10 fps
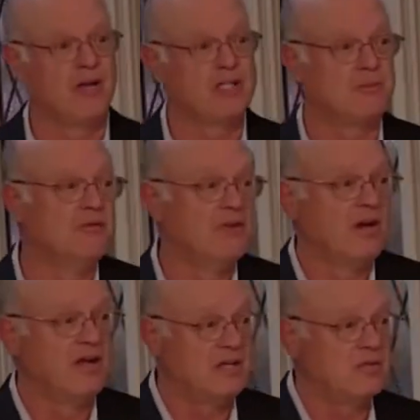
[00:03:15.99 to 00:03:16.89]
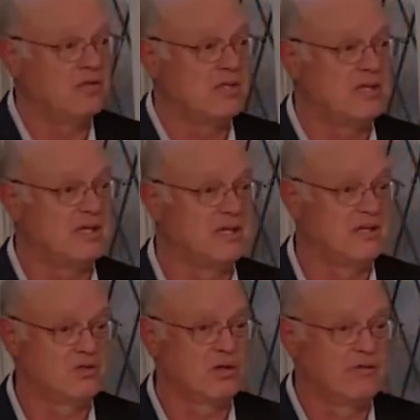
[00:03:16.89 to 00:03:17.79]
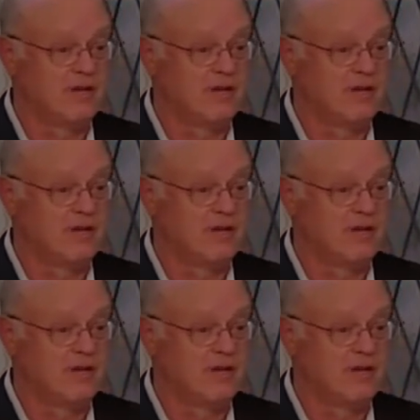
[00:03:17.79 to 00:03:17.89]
And it's been very interesting and, and sort of